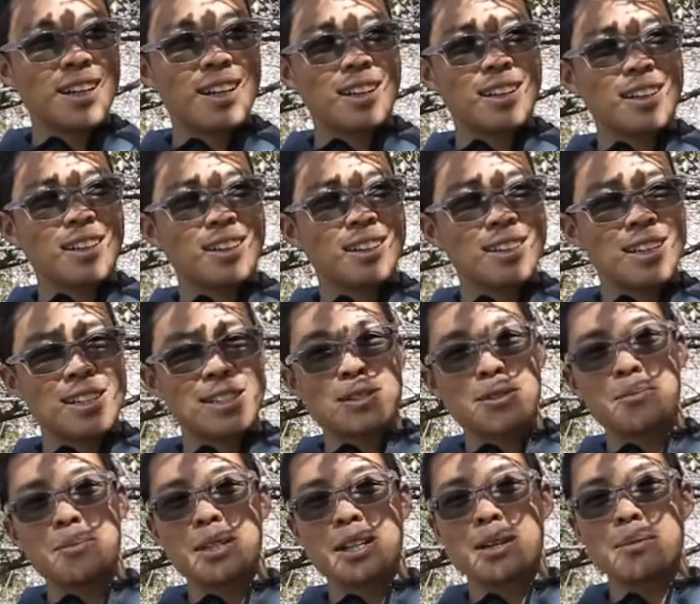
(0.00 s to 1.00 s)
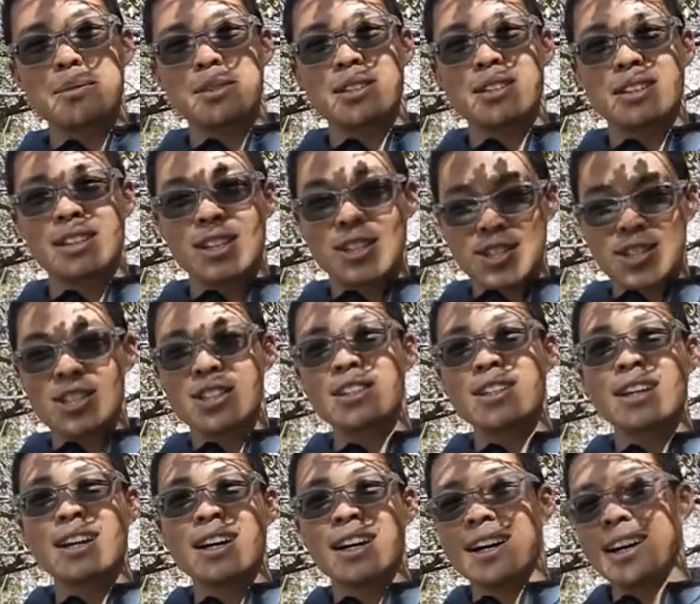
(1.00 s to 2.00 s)
Uh, that's going to become a kitchen
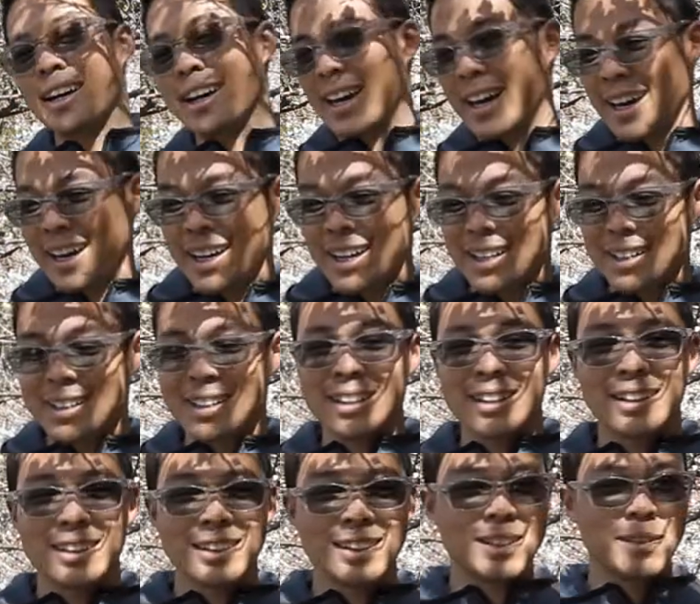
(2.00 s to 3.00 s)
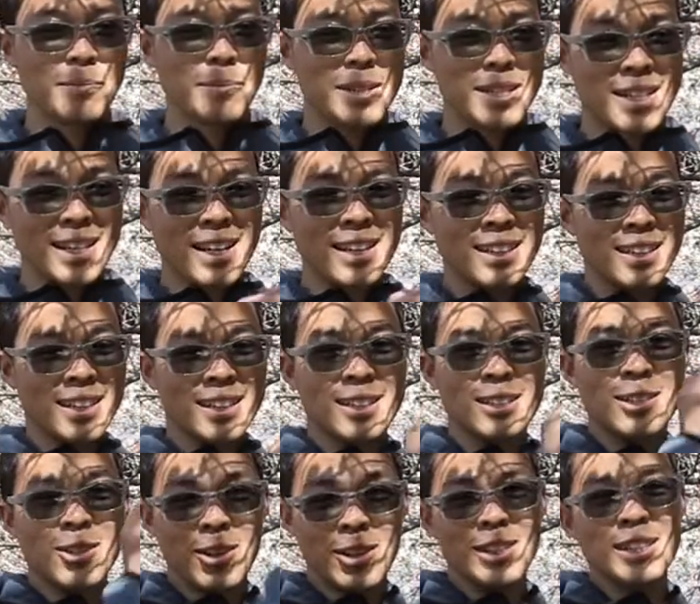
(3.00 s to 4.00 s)
and uh, beside that the
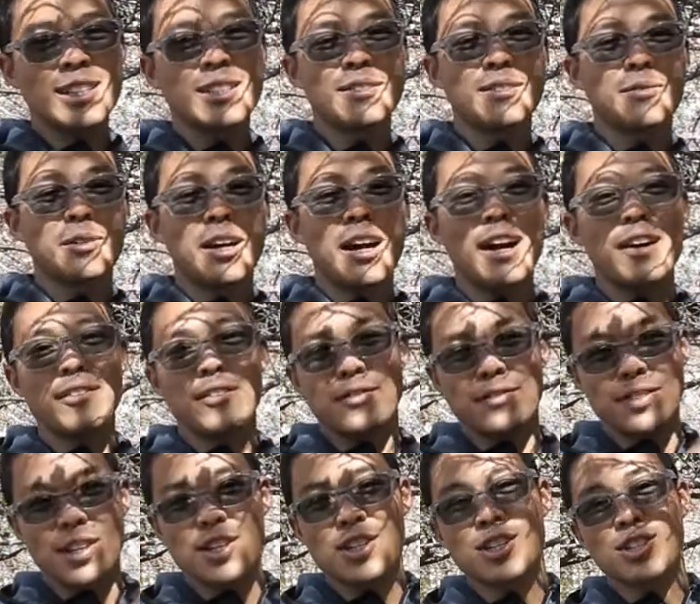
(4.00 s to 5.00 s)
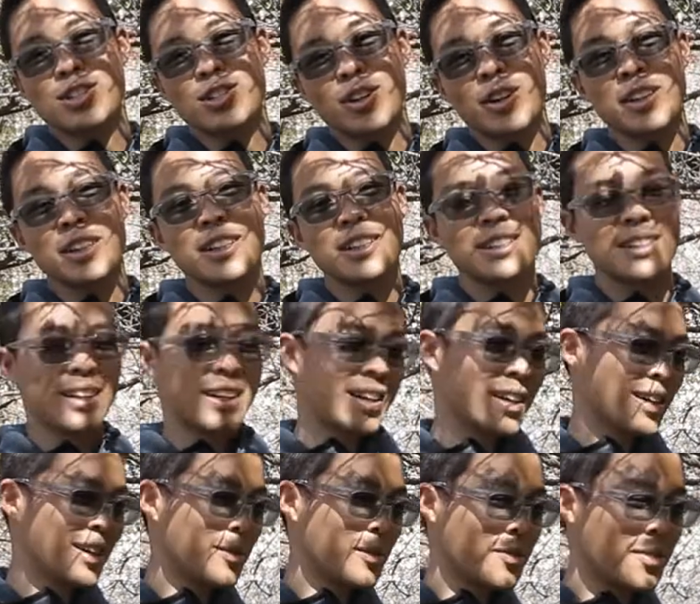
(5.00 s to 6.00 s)
toilet will have a flushing toilet
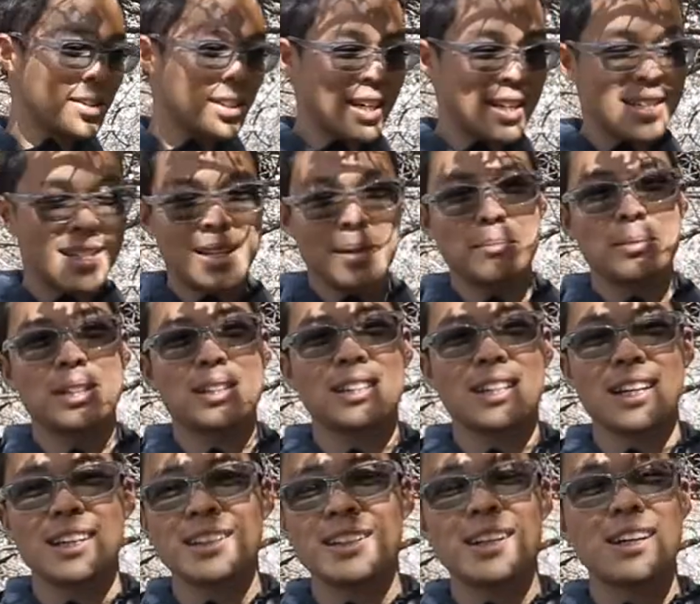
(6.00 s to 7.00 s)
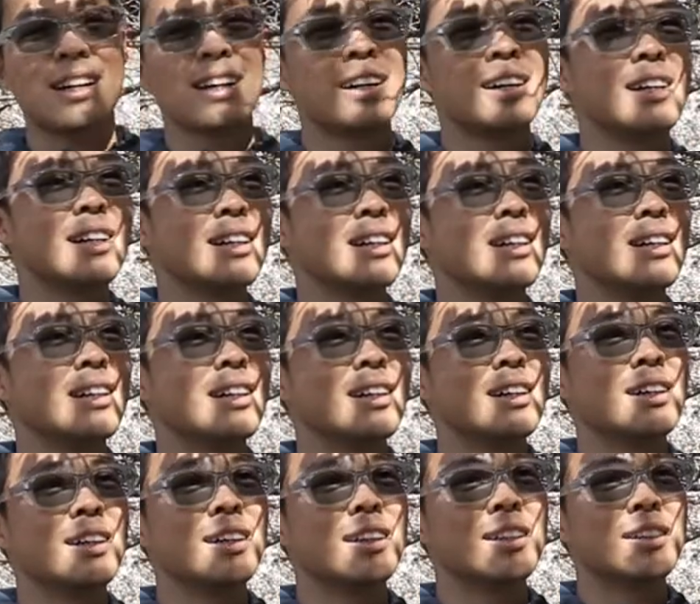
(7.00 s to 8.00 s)
uh, with a nice septic tank
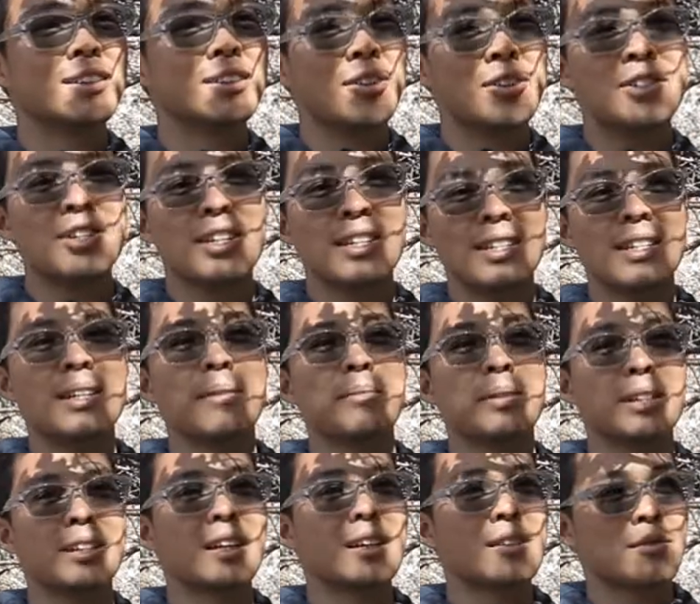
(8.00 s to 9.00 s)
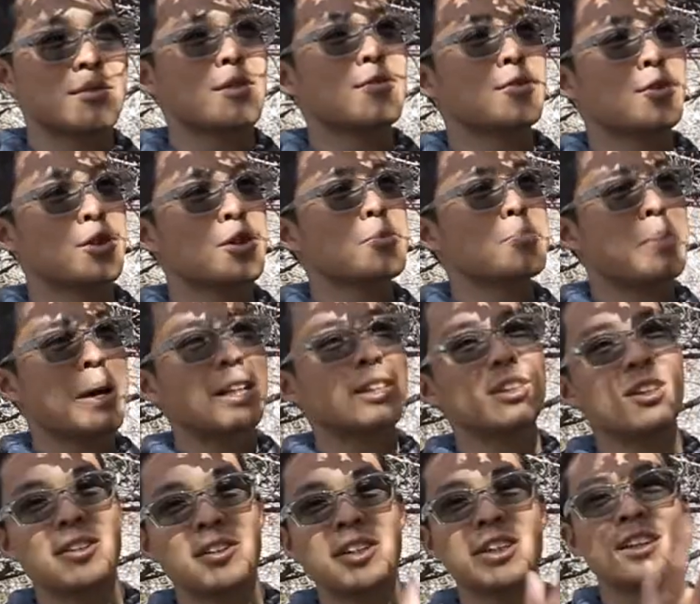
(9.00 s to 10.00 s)
uh, not just a septic tank with those
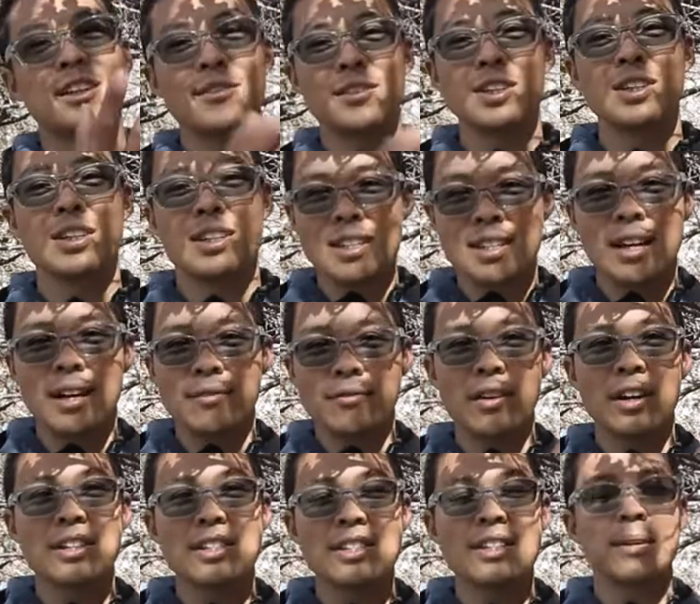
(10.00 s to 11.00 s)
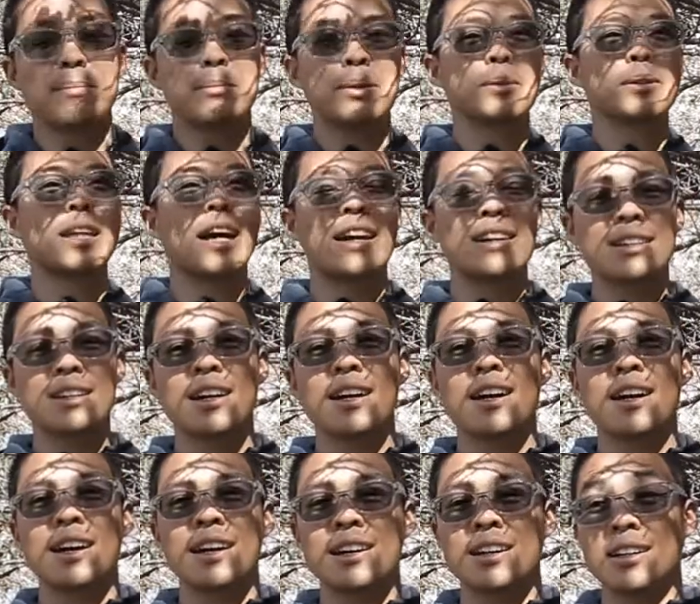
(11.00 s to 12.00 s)
bacteria and everything it's an advanced septic tank
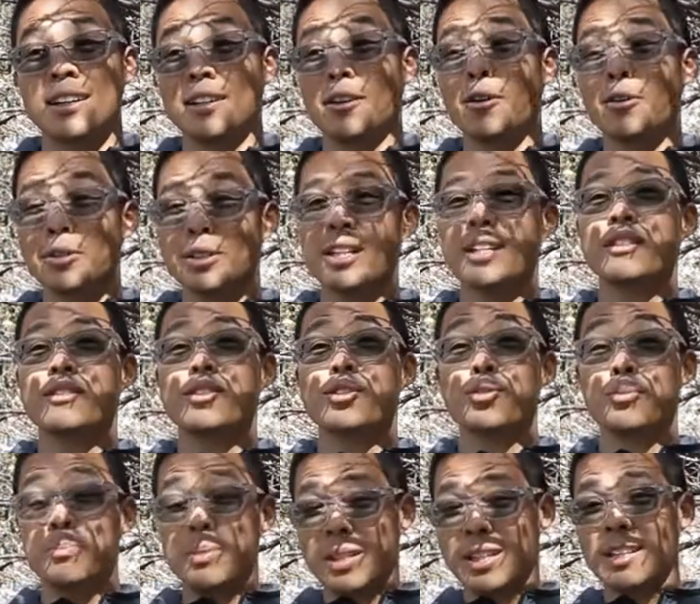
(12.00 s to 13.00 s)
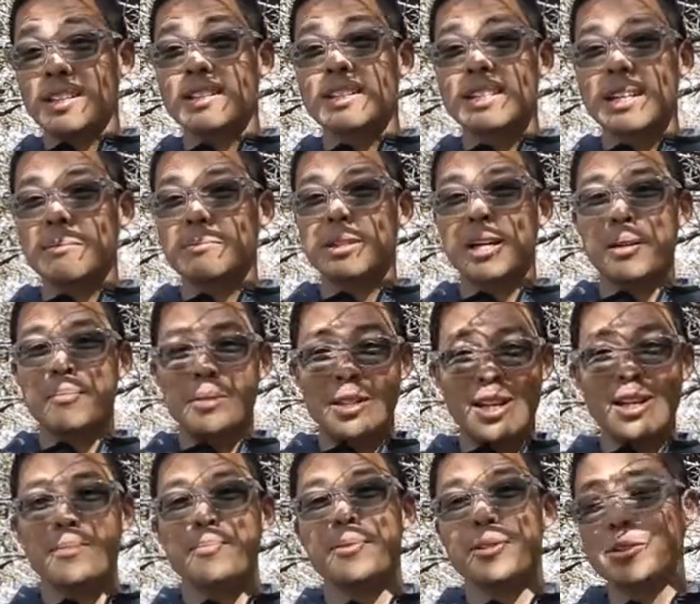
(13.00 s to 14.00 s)
uh, and all that should begin sometime in
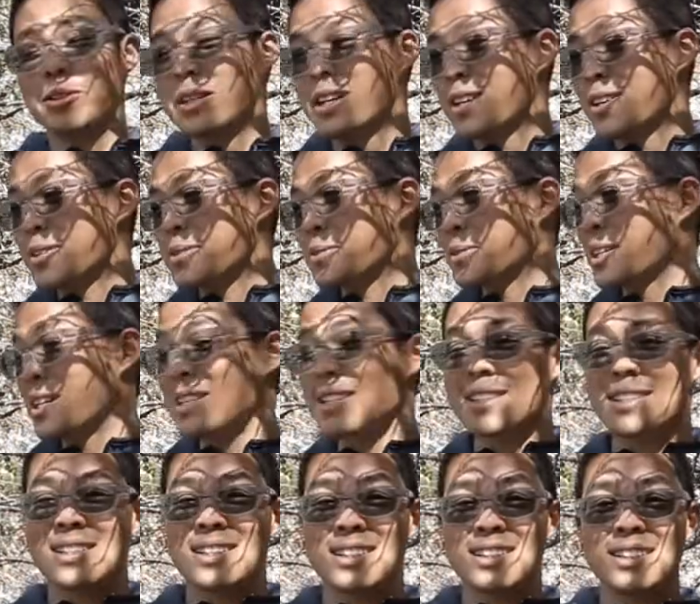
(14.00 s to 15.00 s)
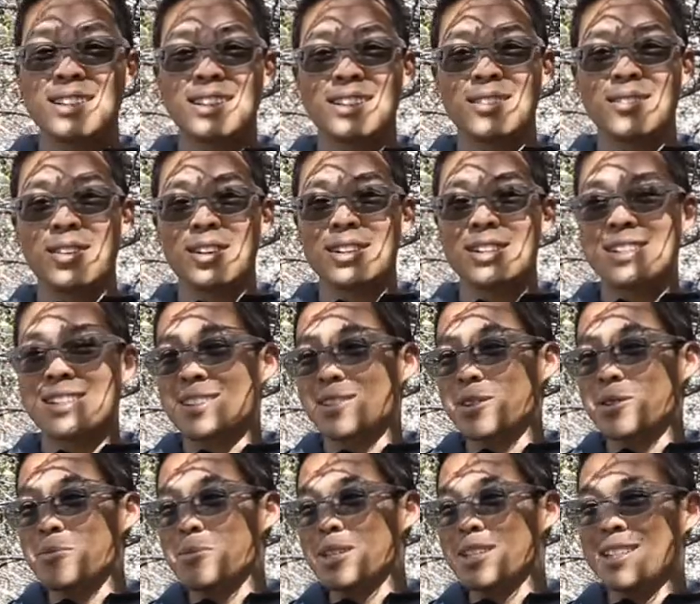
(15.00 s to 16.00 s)
April so that's uh, what's
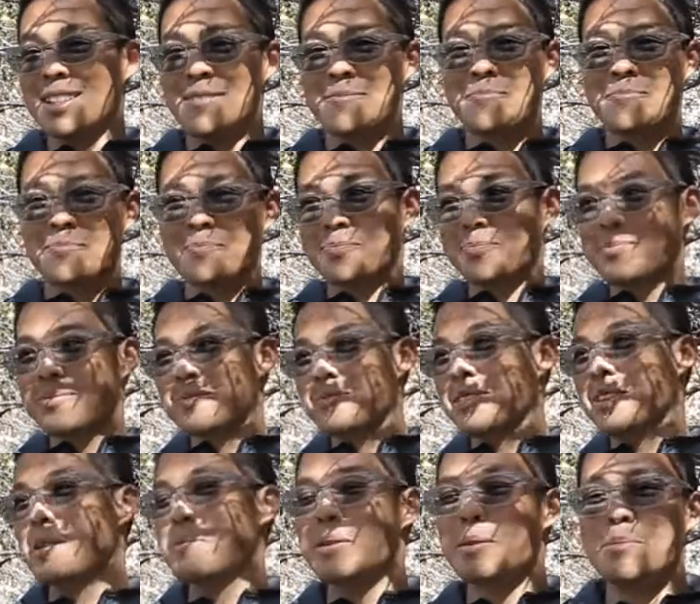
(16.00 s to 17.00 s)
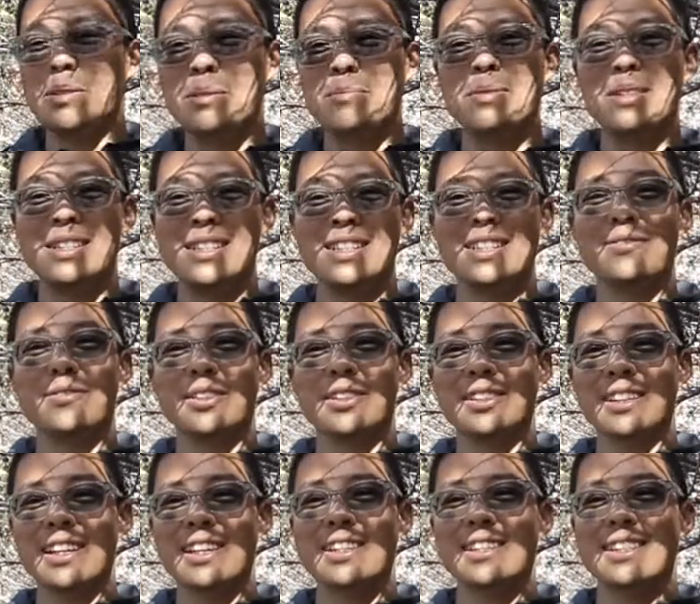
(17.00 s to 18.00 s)
going to be keeping me busy for the
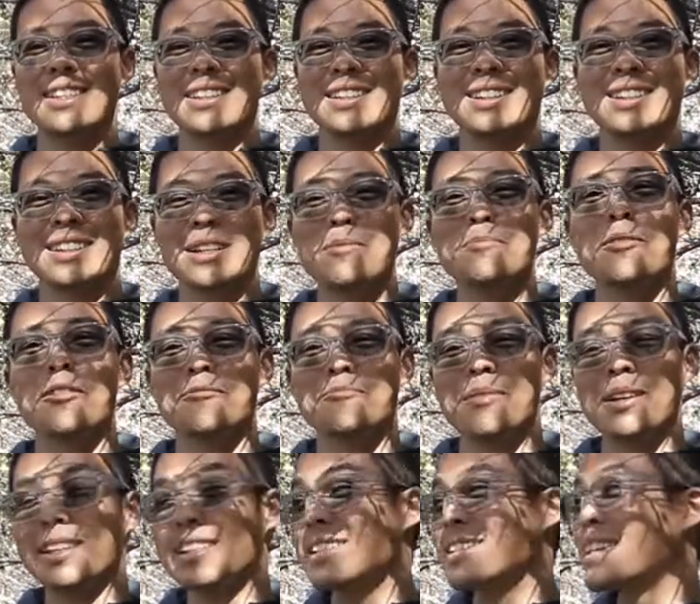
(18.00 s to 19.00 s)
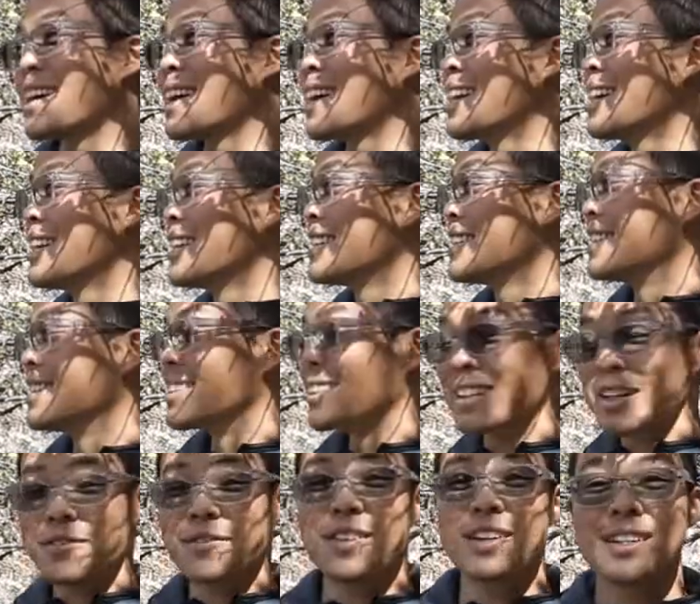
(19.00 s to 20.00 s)
next uh, couple of months the
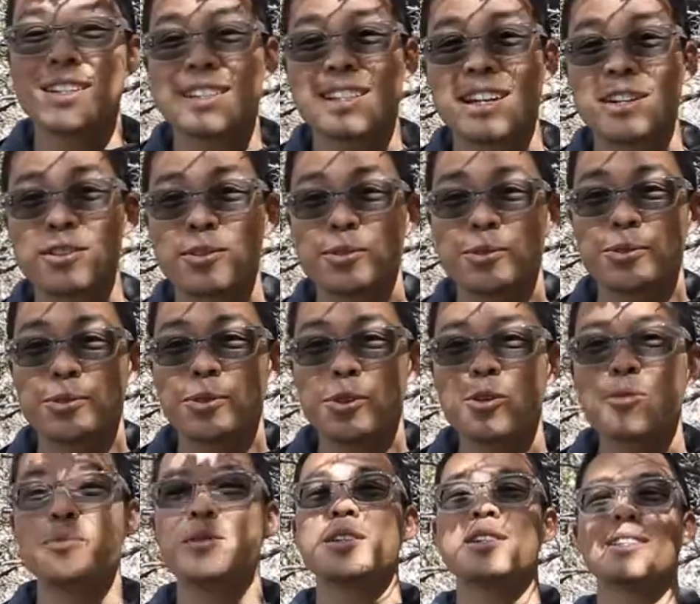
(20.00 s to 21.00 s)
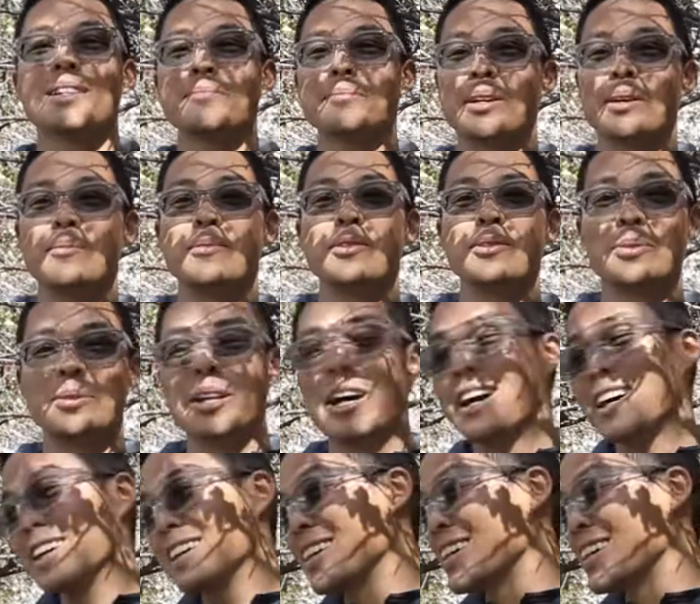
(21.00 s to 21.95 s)
cafe is scheduled to open sometime in July